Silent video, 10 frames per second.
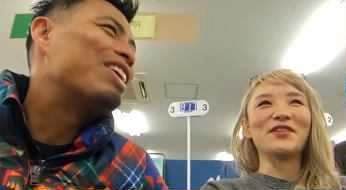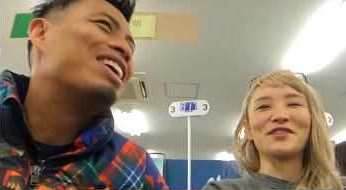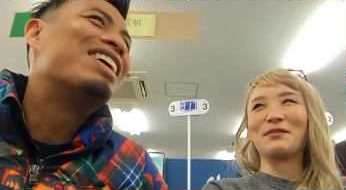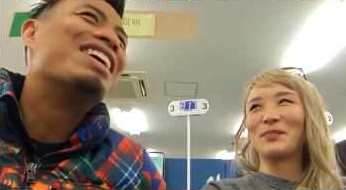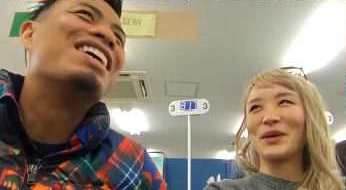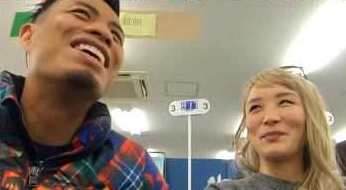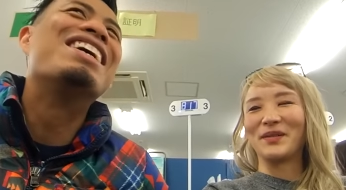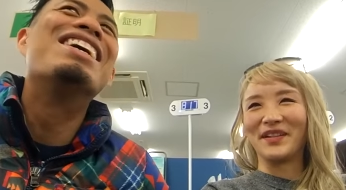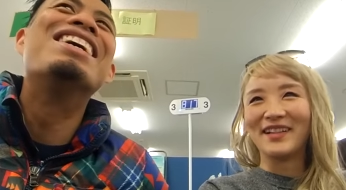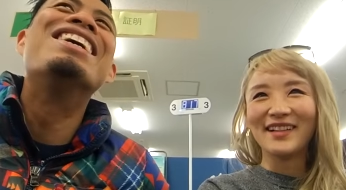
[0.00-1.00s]
Speaker 1: For some people.
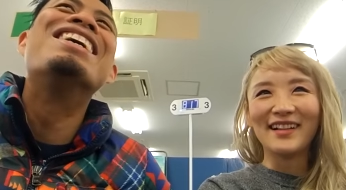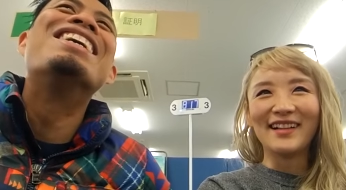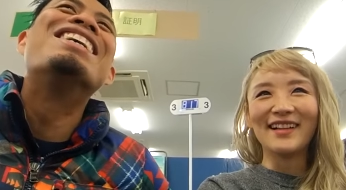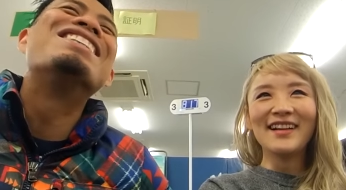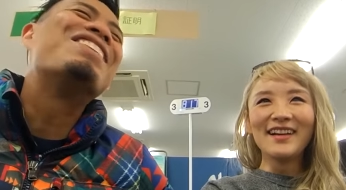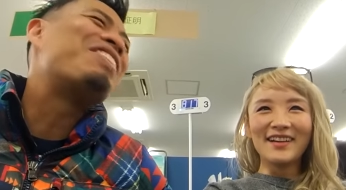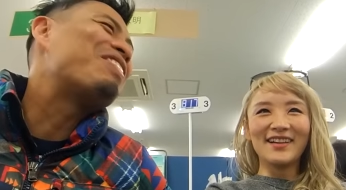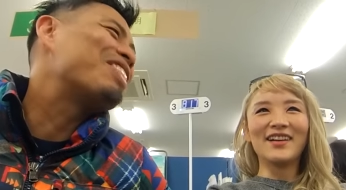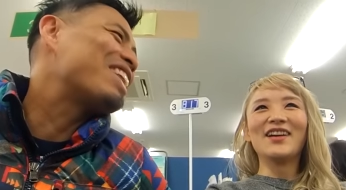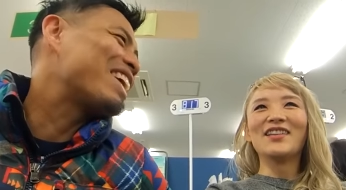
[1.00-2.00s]
Some
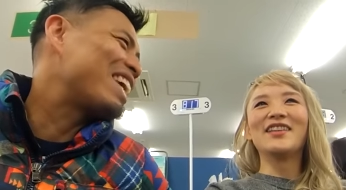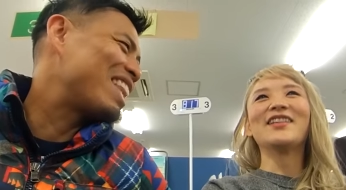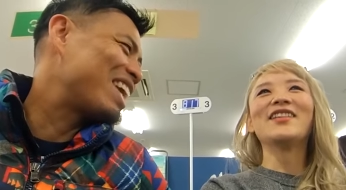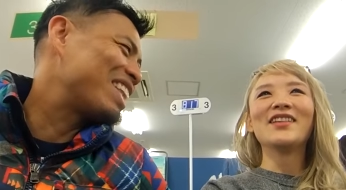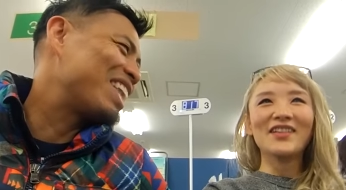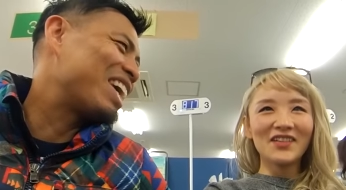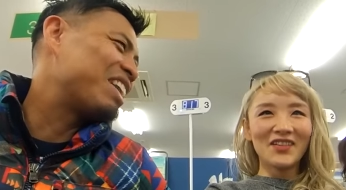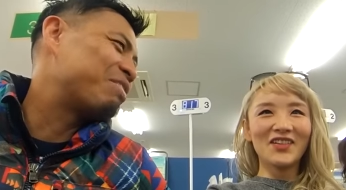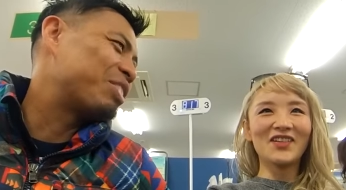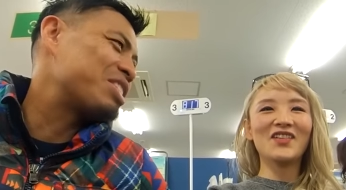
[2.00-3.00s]
people like get, they get they get
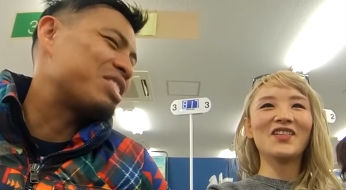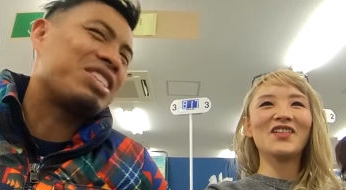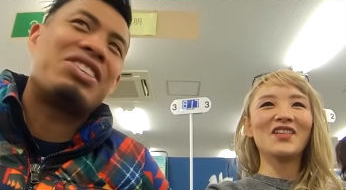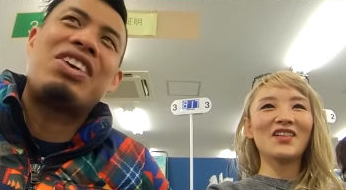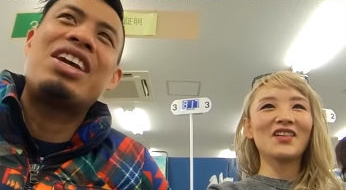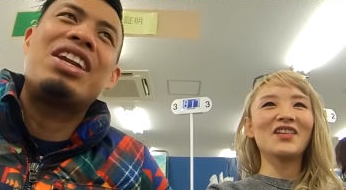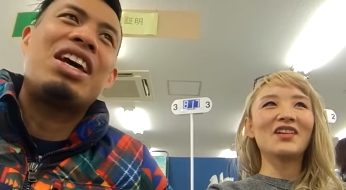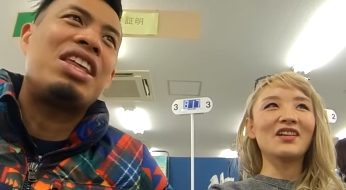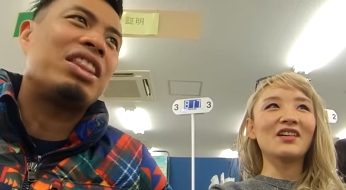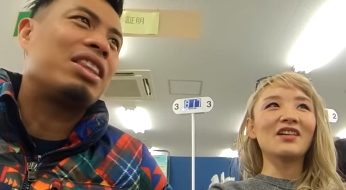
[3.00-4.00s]
divorced, right? I
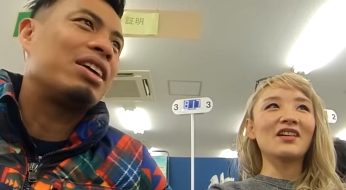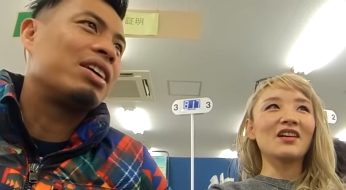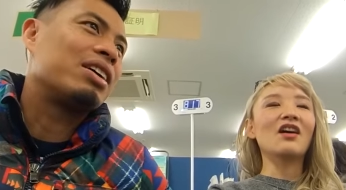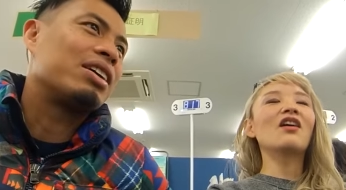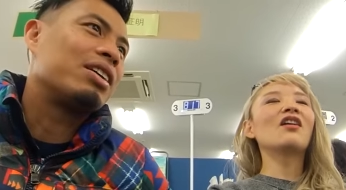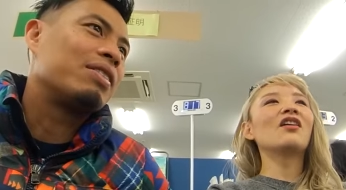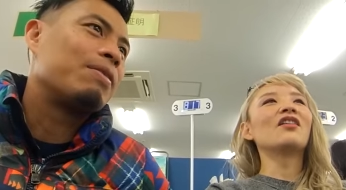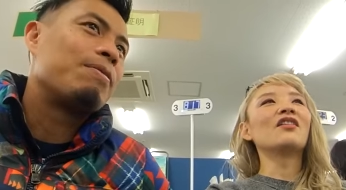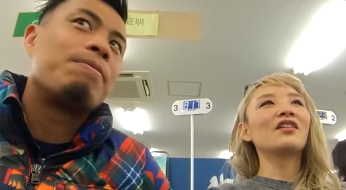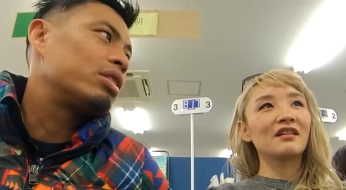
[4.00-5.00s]
think the
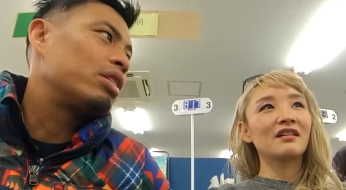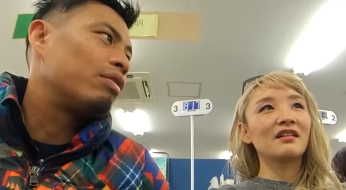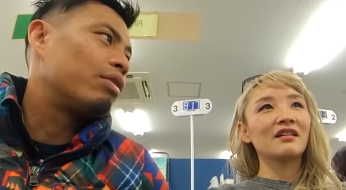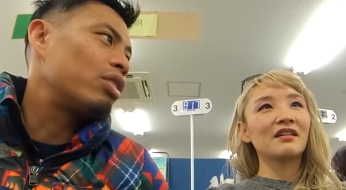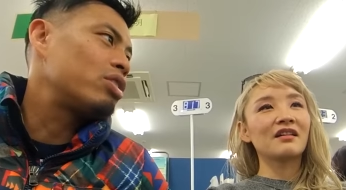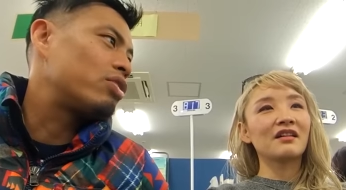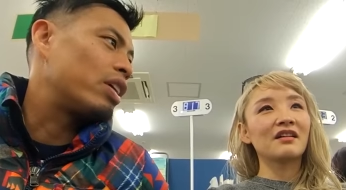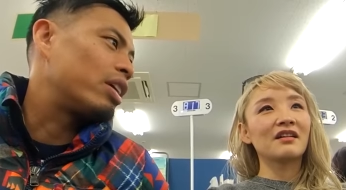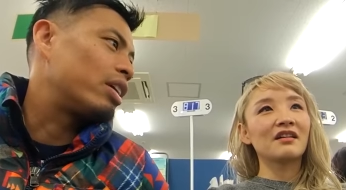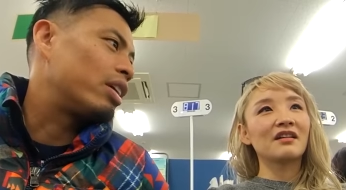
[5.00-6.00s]
oh. divorce rate
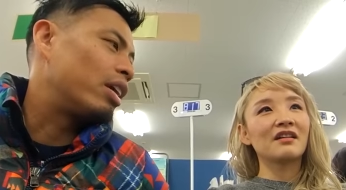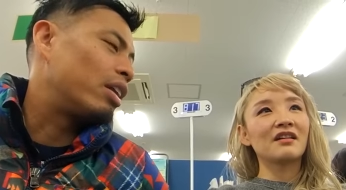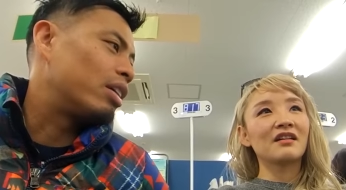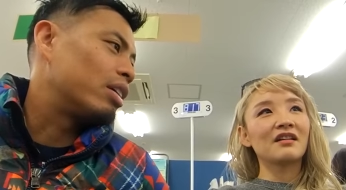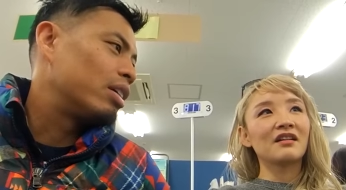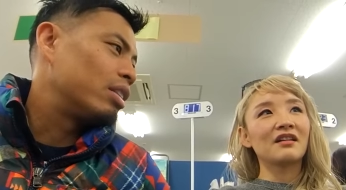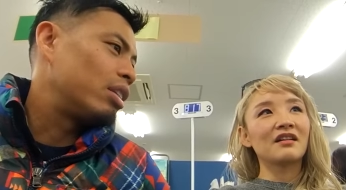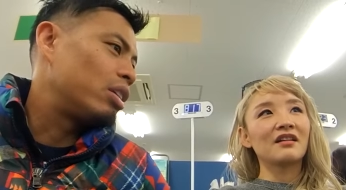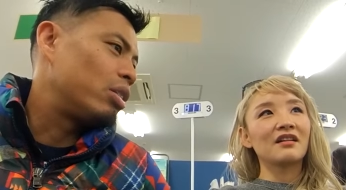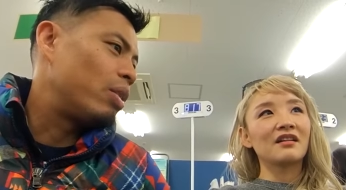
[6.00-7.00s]
in
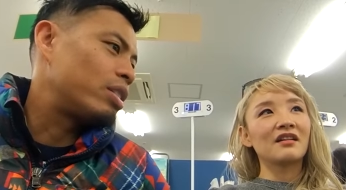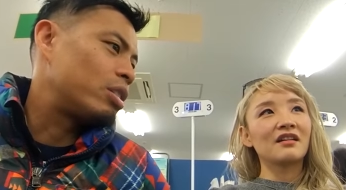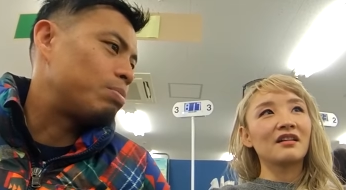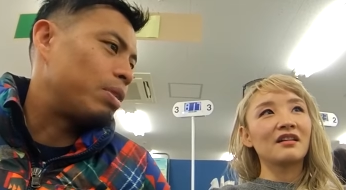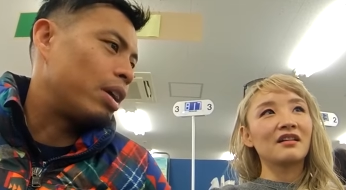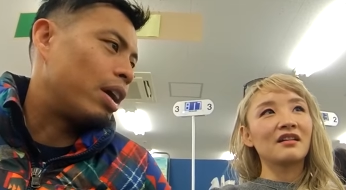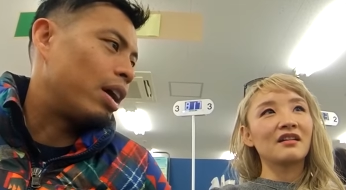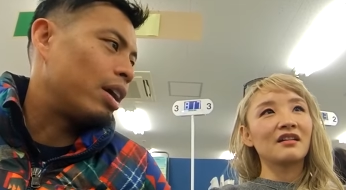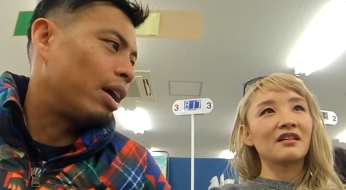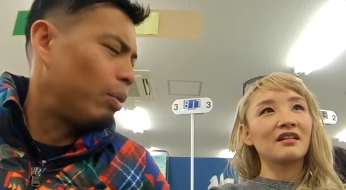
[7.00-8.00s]
the U.S. is pretty high.
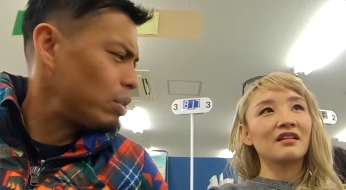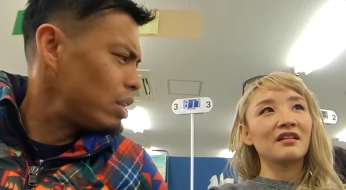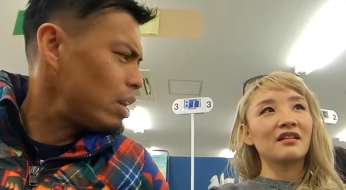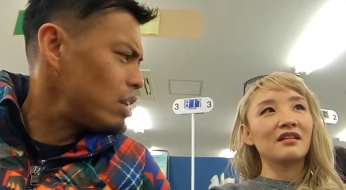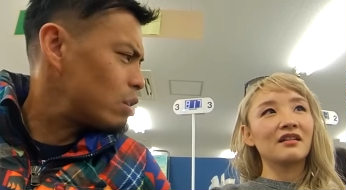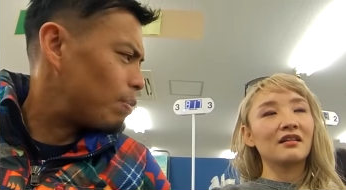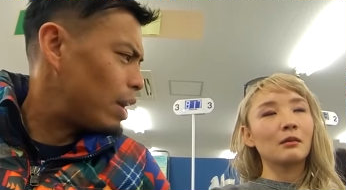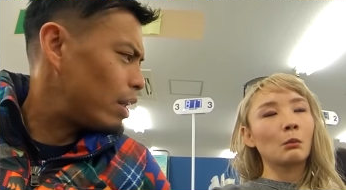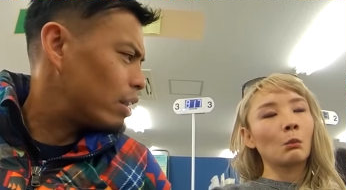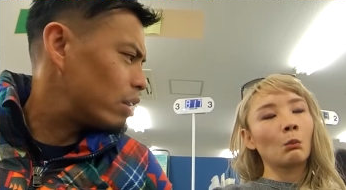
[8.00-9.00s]
What's it in
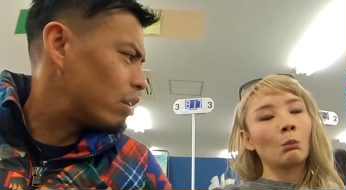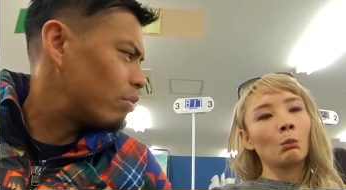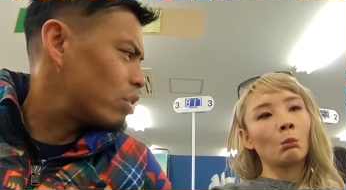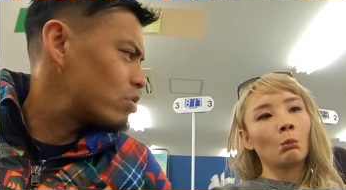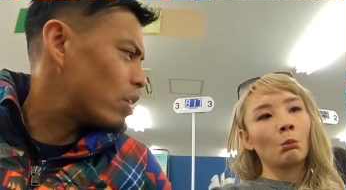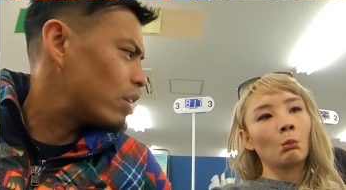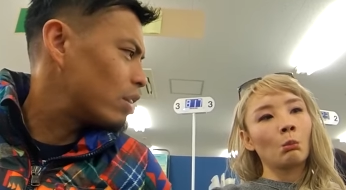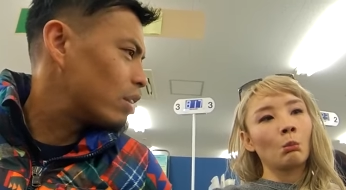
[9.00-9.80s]
Japan? The divorce rate?